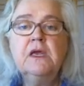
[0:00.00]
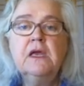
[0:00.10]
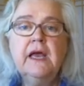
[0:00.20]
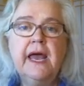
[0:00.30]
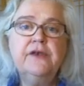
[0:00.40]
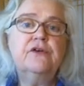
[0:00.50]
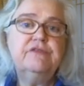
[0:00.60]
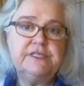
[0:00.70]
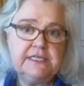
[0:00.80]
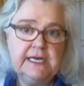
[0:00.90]
and you're
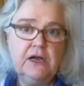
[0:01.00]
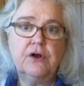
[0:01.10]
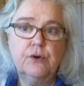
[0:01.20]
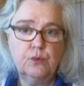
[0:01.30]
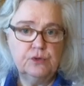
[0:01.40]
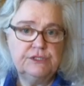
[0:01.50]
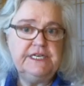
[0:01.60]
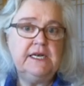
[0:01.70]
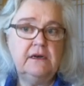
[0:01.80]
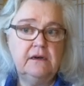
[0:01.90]
visiting on a
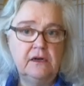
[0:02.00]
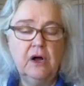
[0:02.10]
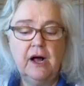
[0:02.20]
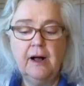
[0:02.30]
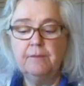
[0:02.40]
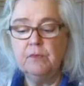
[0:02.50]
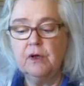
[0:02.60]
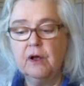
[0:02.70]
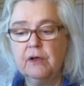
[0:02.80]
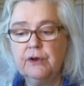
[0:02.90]
routine and
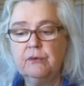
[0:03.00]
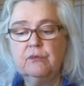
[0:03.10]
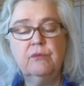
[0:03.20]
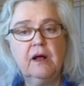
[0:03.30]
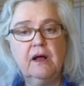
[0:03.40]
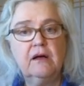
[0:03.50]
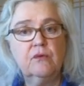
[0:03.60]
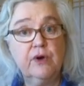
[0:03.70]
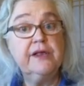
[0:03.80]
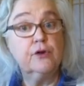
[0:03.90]

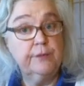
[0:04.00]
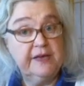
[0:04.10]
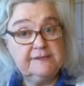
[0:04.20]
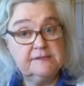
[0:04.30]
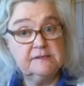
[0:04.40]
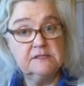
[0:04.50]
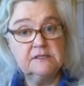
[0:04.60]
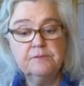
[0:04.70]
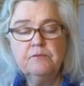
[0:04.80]
regular basis.